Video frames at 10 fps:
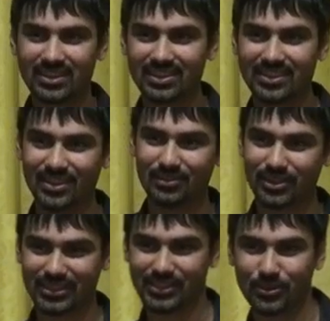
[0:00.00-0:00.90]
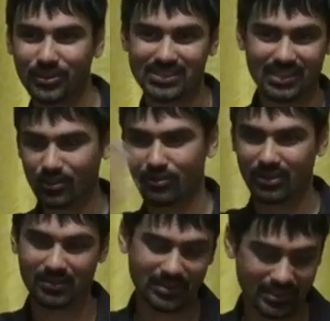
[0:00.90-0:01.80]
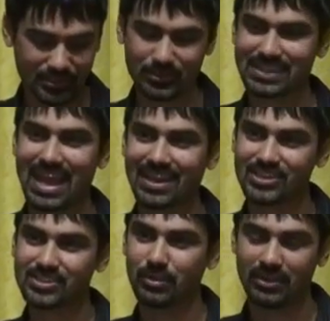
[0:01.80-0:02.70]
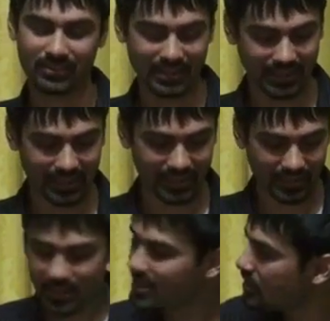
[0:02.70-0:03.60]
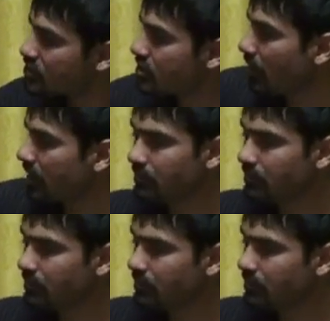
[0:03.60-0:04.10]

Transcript: you know, look at the noise and go around, I mean, do this hackish way of getting at it. So the bottom